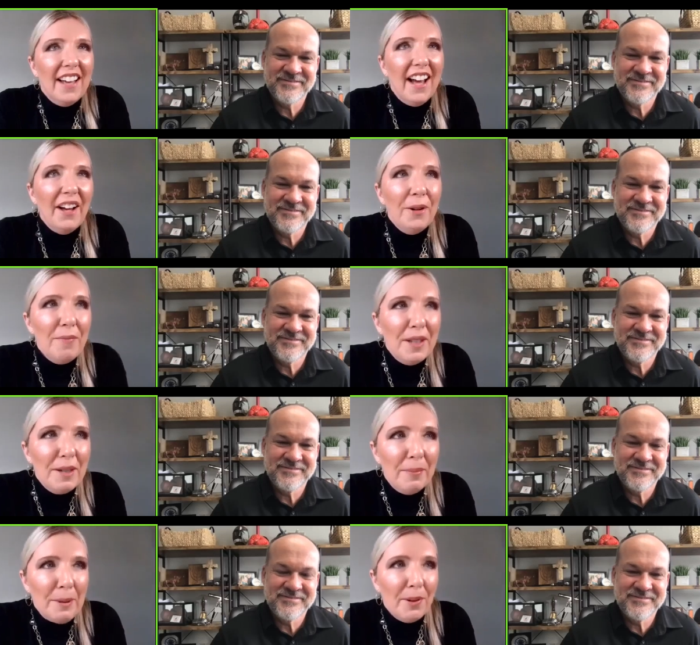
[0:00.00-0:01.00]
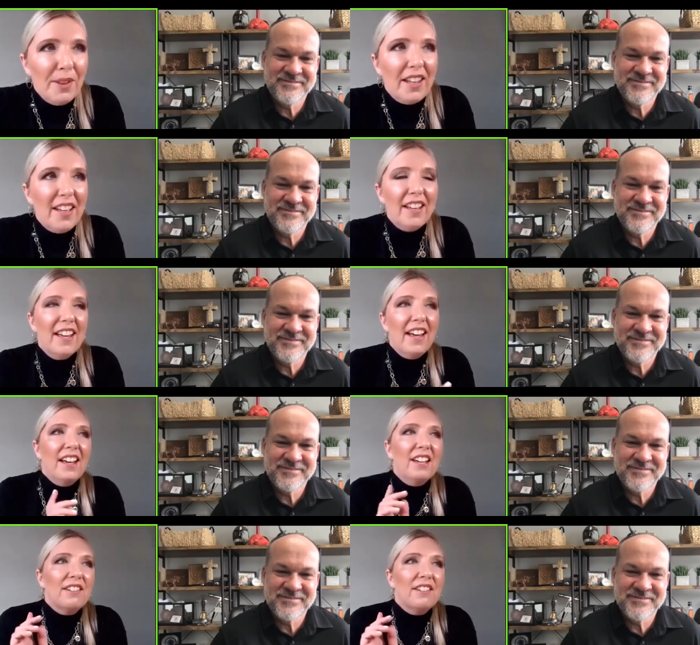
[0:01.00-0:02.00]
Speaker 1: I hope that people that
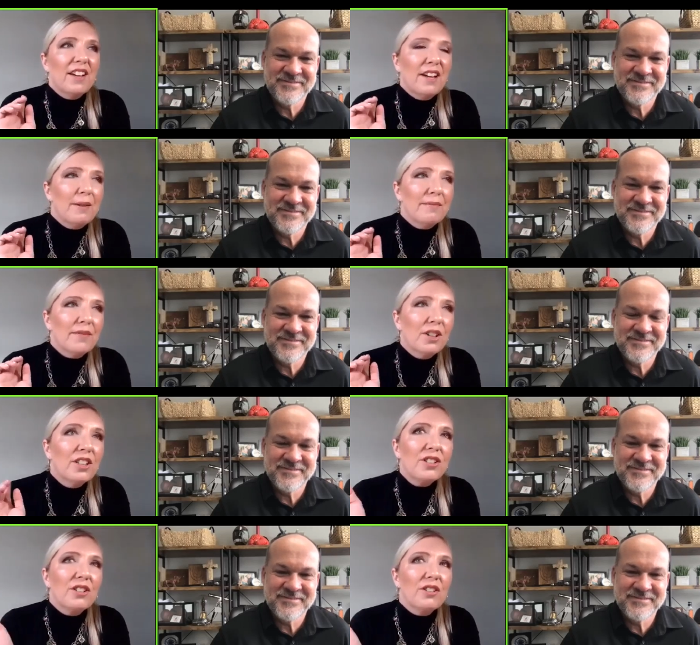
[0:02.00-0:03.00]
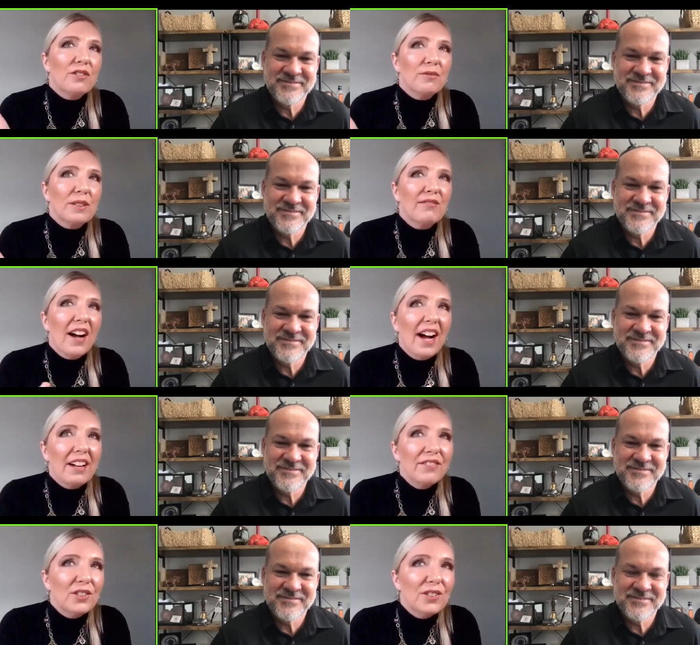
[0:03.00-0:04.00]
have um, gone to the
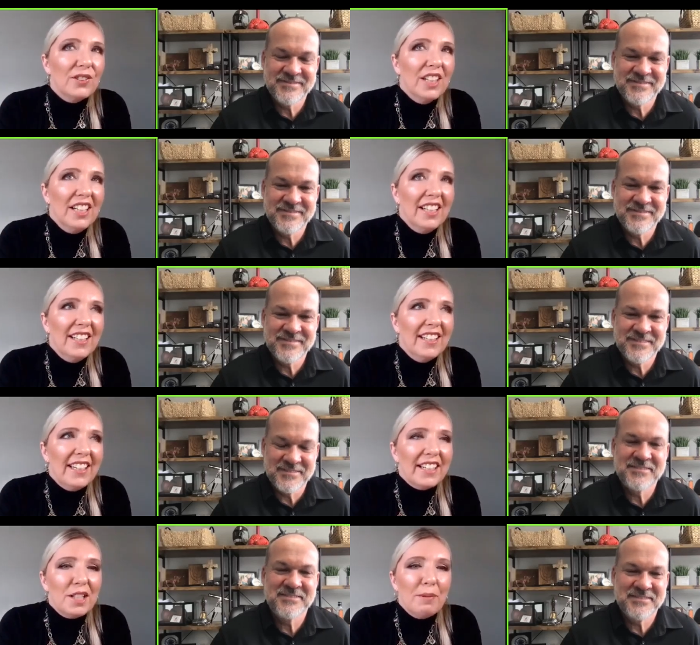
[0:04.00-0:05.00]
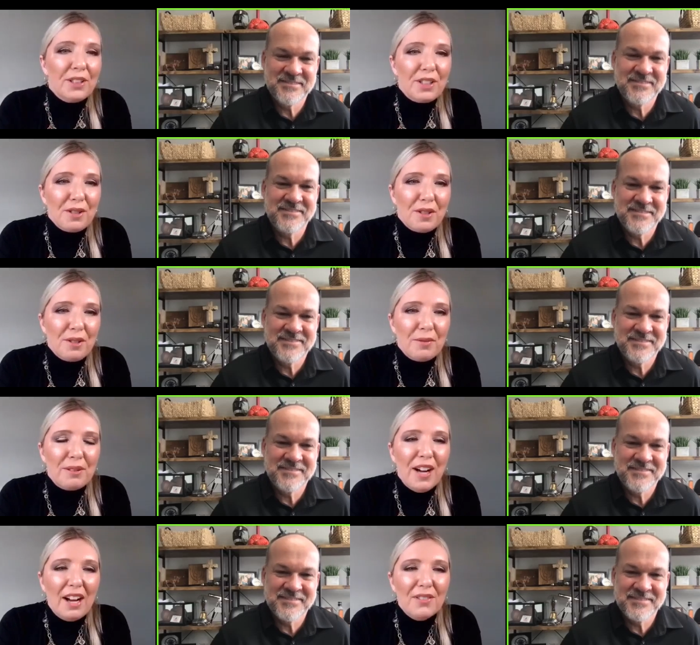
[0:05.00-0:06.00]
revival and experienced the
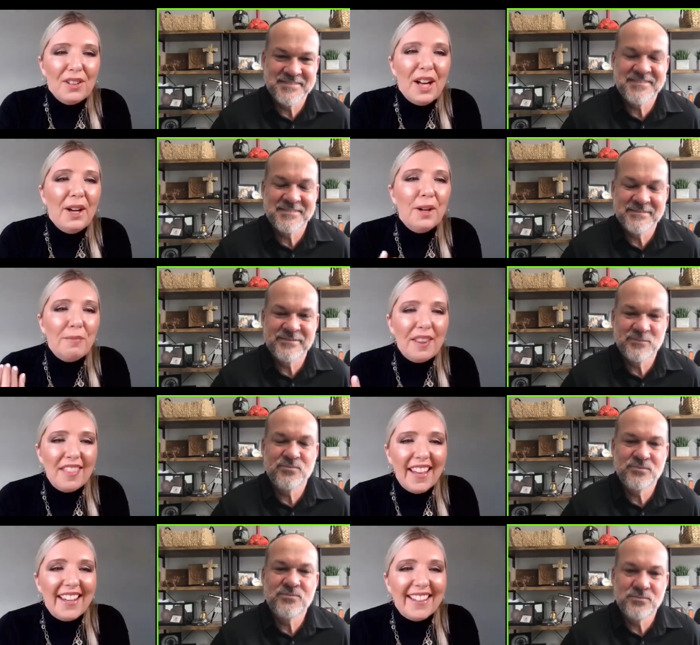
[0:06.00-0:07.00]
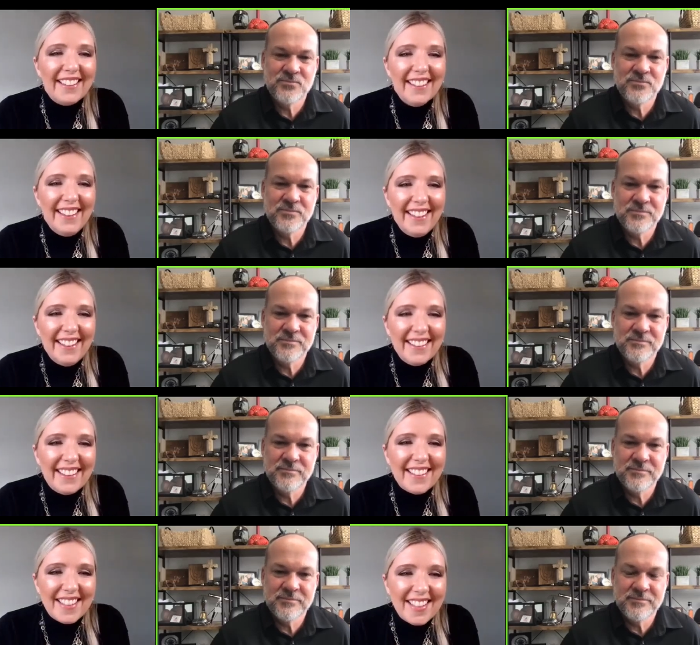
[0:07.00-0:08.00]
revival, I hope that they
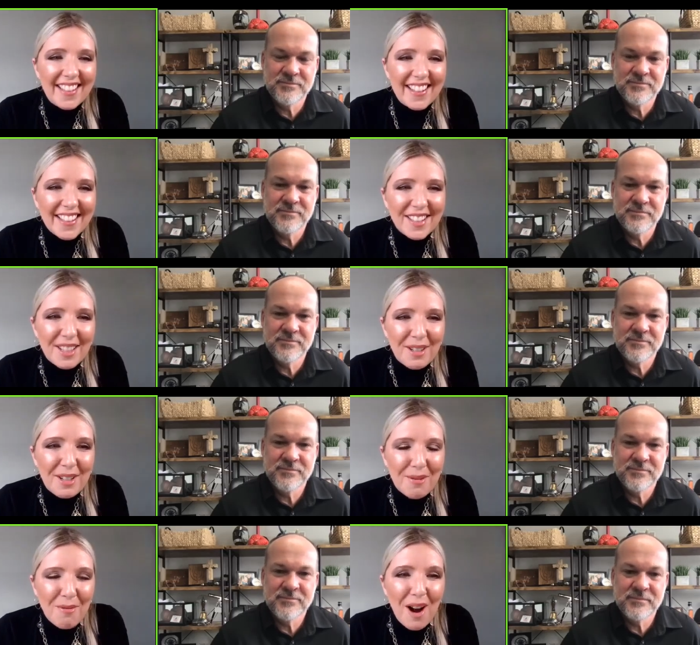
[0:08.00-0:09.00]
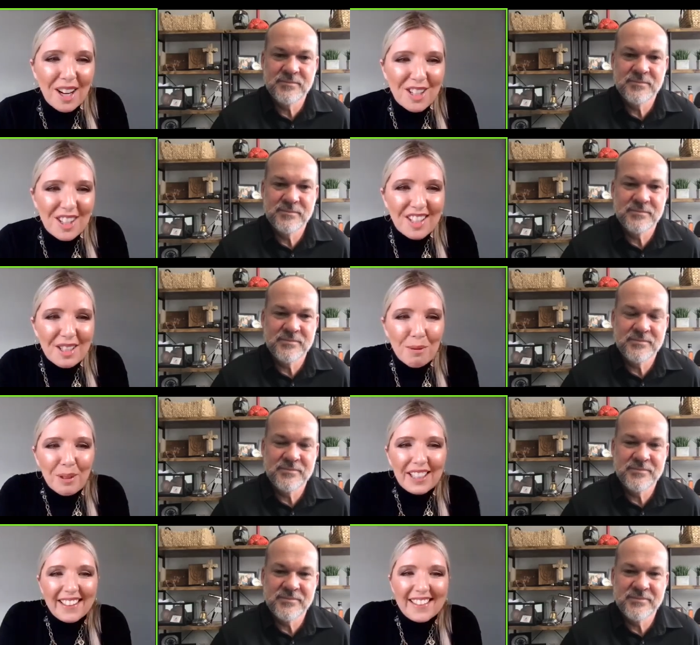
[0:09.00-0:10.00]
get to see this and, and watch this
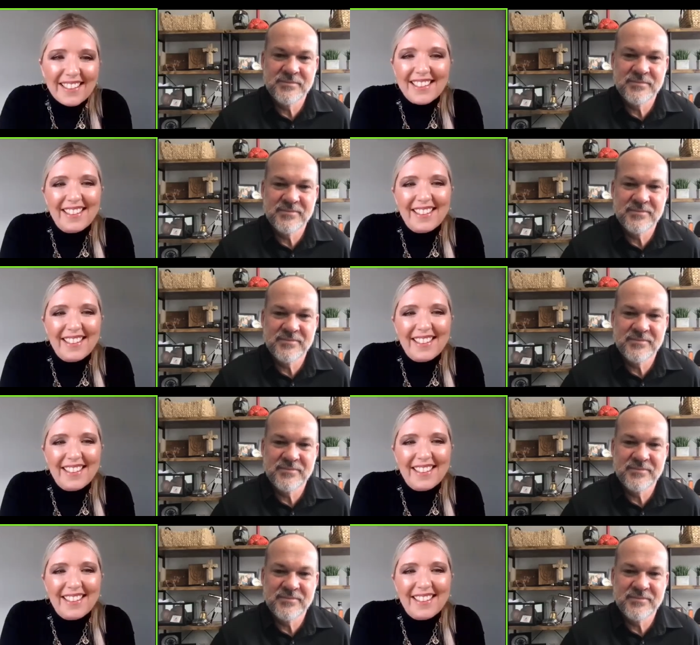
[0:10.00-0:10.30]
because